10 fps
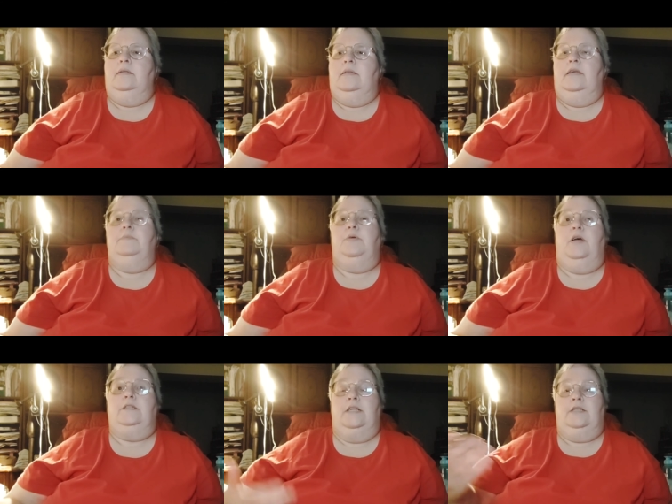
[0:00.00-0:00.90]
it
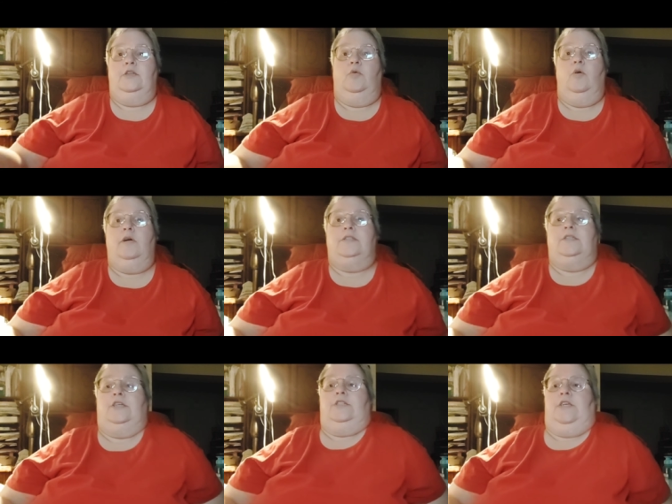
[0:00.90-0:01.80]
processed the ore, as I just
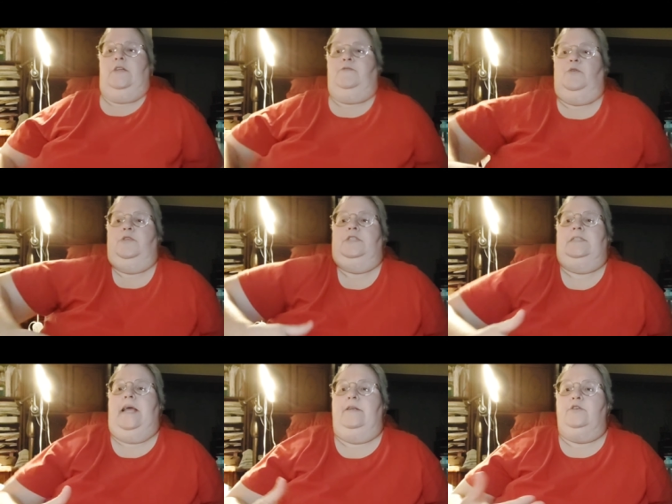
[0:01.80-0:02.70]
said, for the
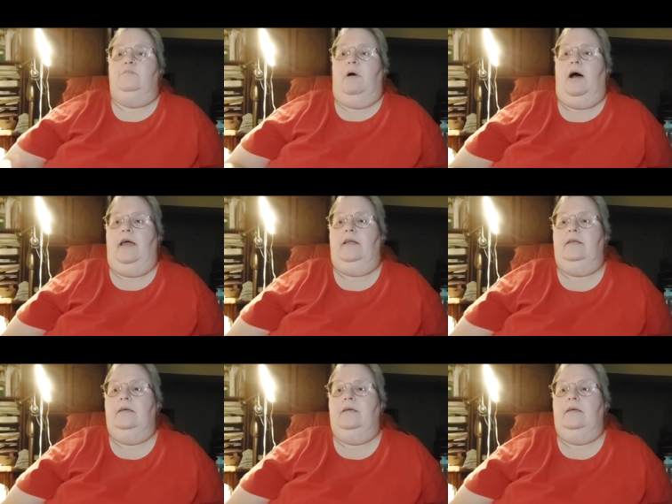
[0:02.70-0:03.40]
Standard Mine.